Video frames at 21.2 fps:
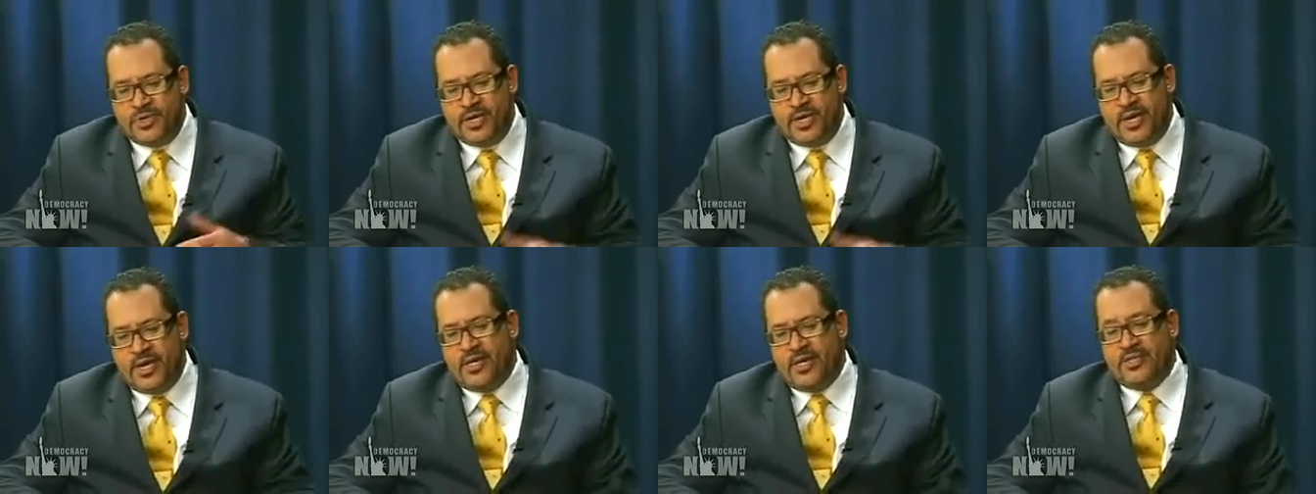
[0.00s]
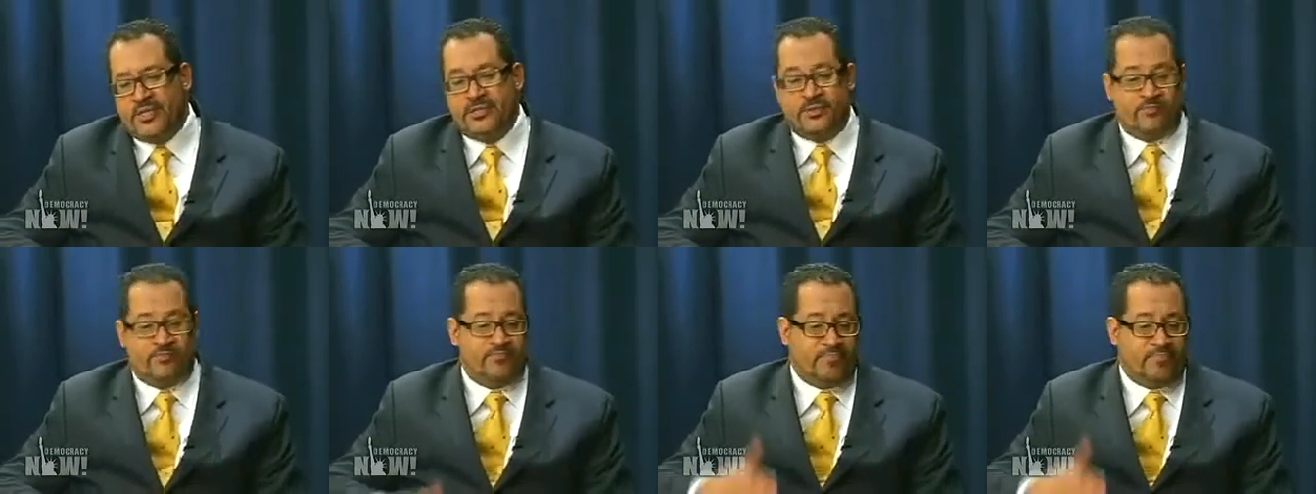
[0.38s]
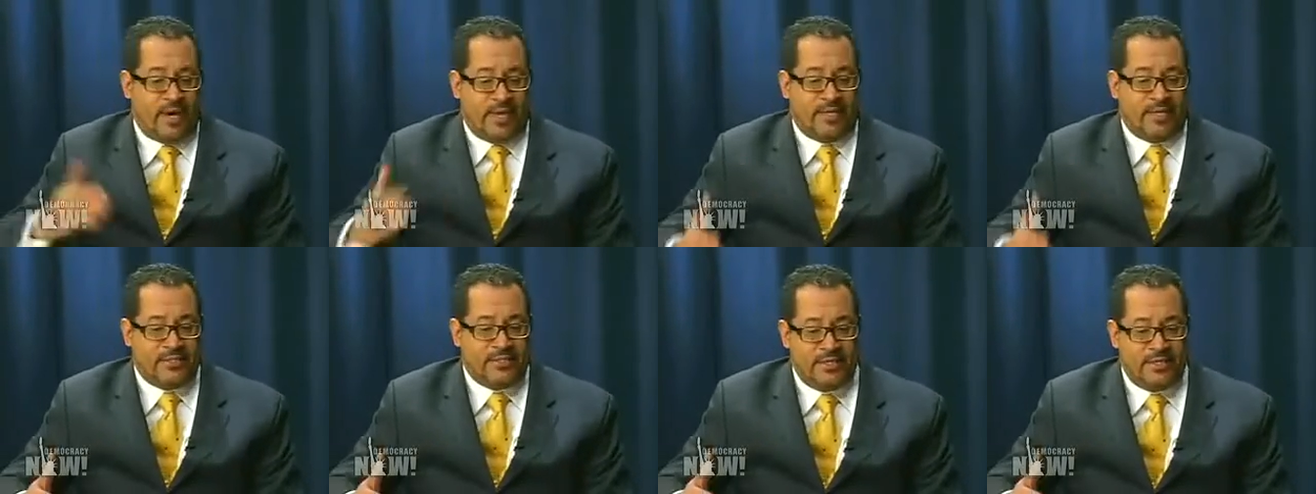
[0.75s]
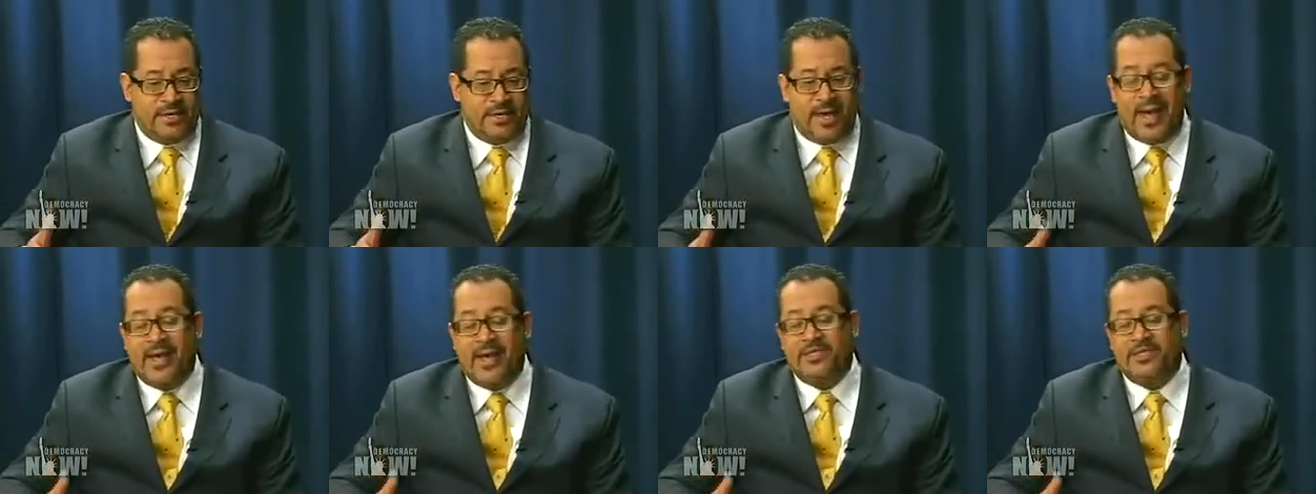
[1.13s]
McCain's
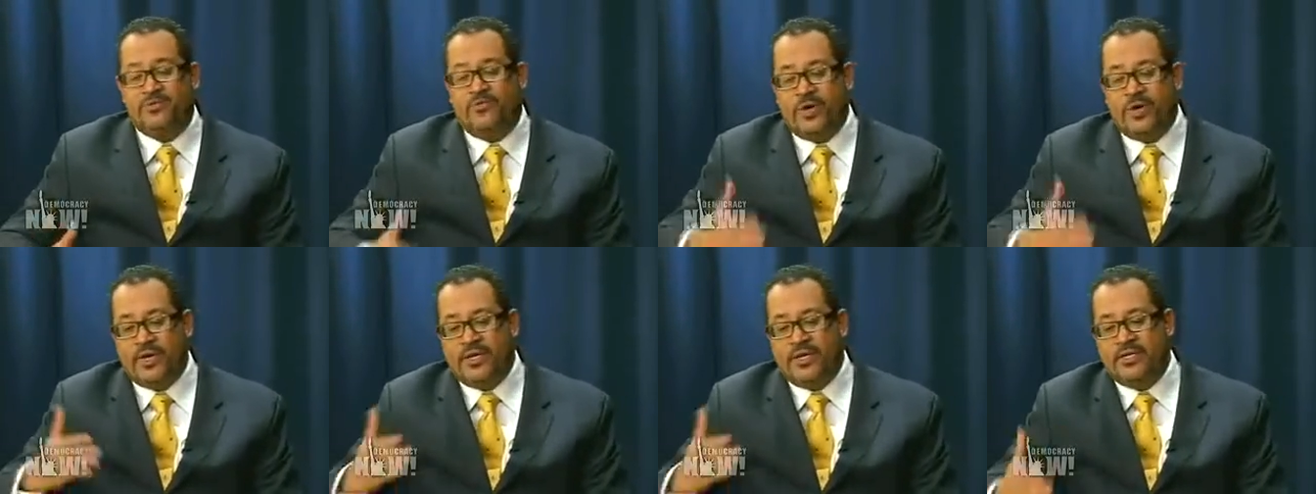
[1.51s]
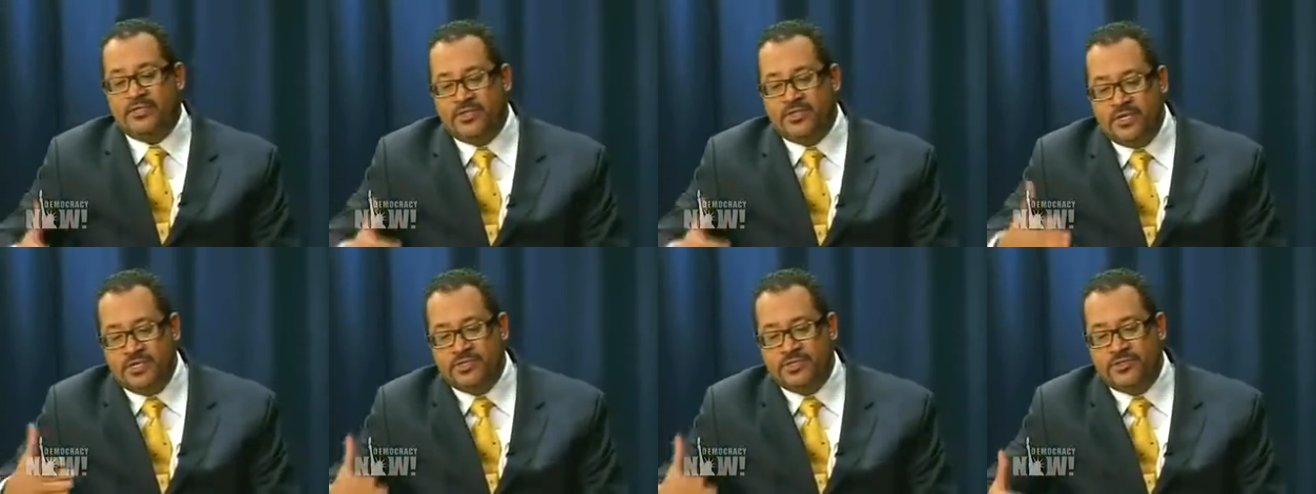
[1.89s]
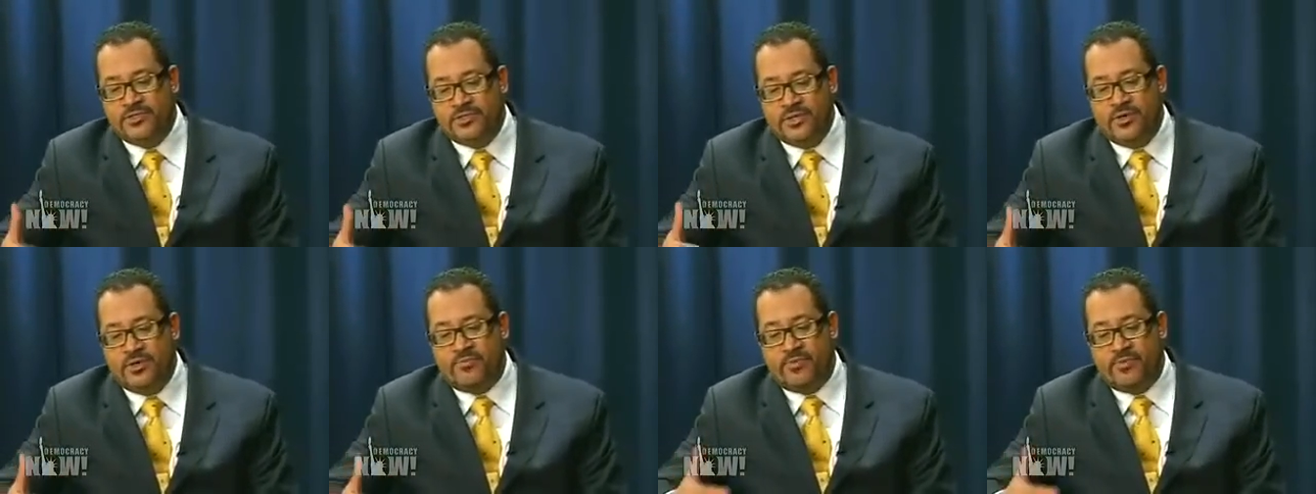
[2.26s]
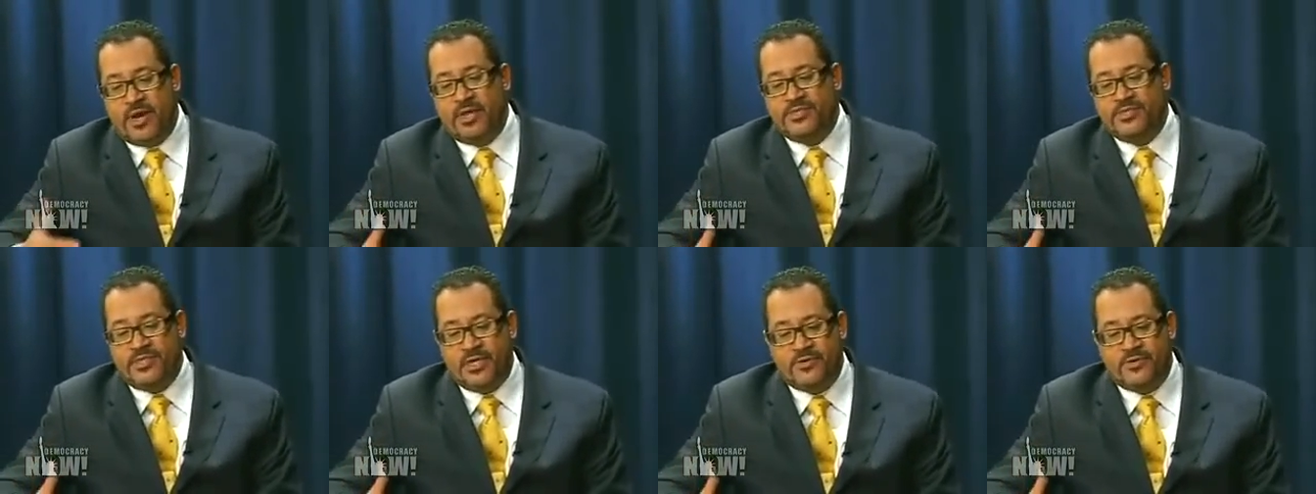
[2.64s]
policy, as well as his
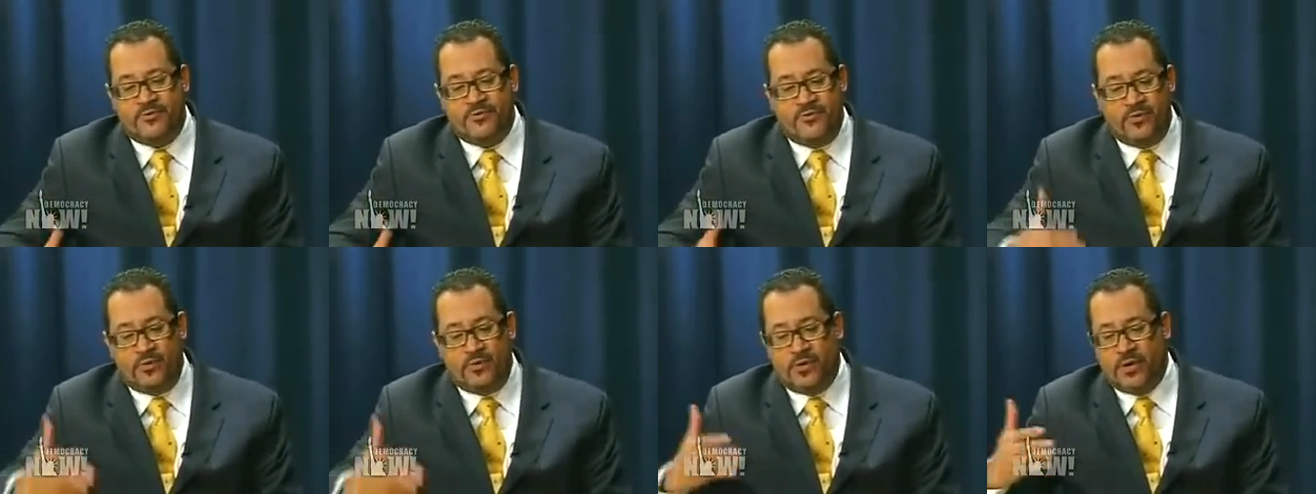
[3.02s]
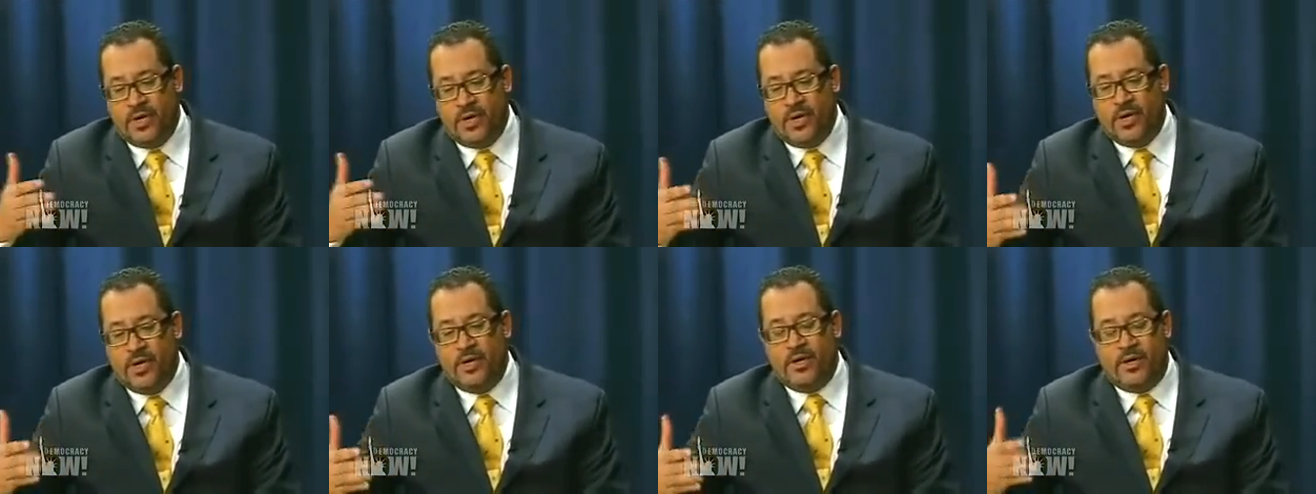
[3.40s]
project for